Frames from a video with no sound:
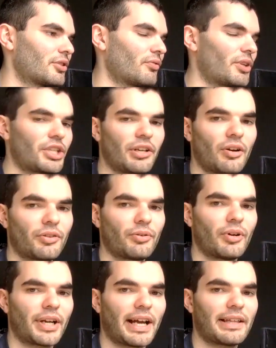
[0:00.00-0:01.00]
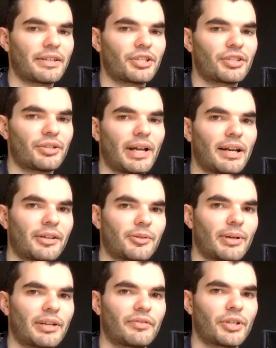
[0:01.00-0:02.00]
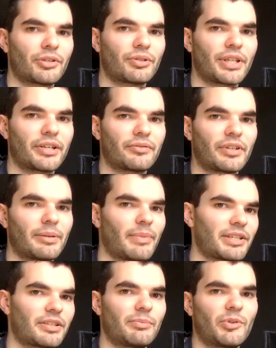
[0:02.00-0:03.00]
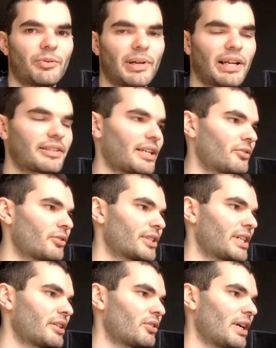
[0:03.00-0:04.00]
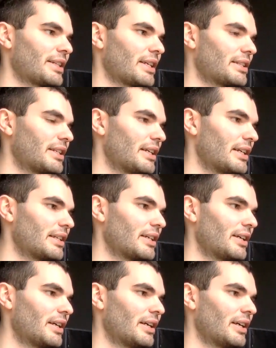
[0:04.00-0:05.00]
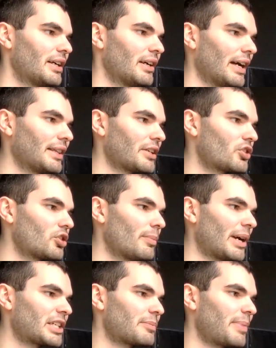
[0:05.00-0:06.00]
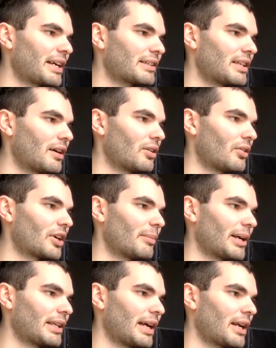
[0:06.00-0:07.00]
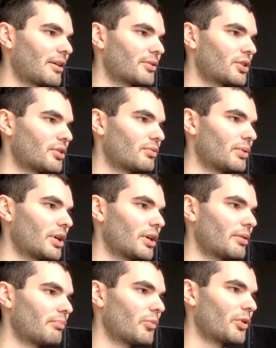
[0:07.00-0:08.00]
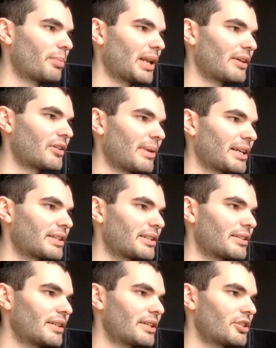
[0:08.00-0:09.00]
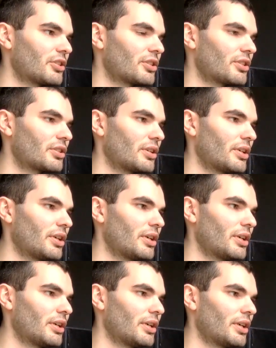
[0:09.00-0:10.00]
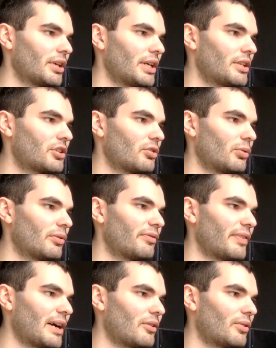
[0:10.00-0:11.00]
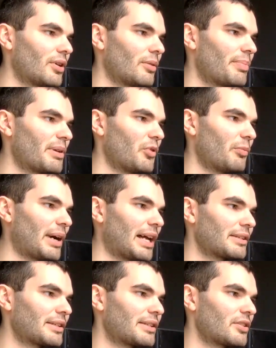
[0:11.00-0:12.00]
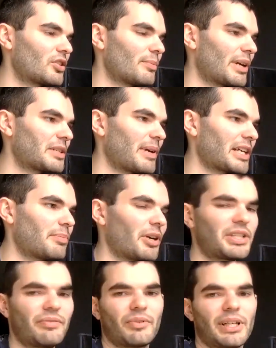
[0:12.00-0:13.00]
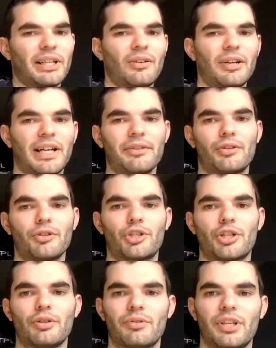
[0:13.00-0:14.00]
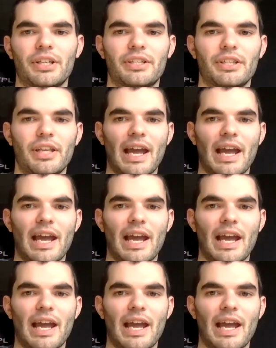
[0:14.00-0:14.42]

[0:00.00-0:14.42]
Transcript: originally I thought, okay, they're just doing Halo 2 Anniversary, they're going to remaster the multiplayer, etc., etc., and they did. And there's some aspects that I like about the Halo 2 multiplayer remaster. It sort of felt a bit more balanced in some aspects, but I didn't really like how you could shoot things in the